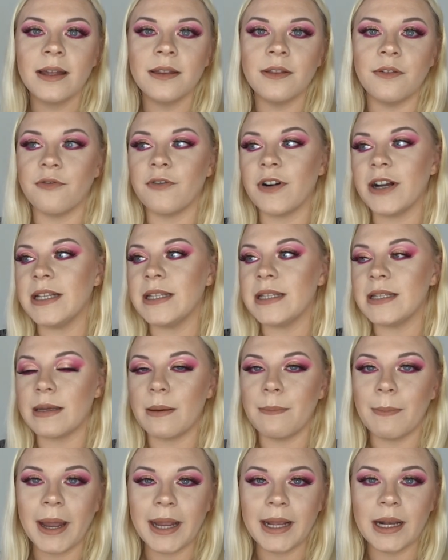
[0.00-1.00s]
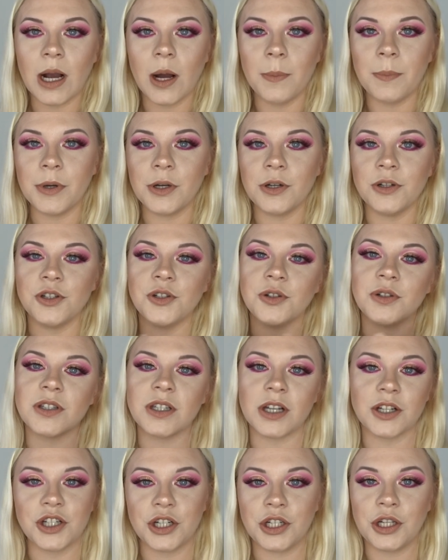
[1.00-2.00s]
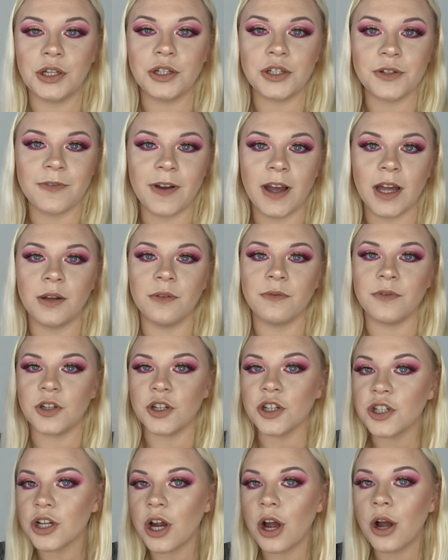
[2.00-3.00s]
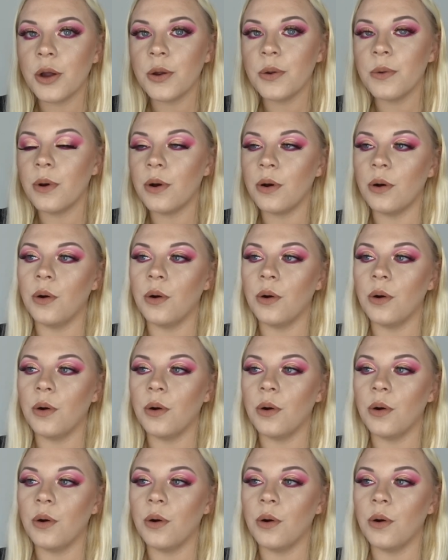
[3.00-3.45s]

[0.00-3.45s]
the Friends makeup because you're such a huge fan of the show,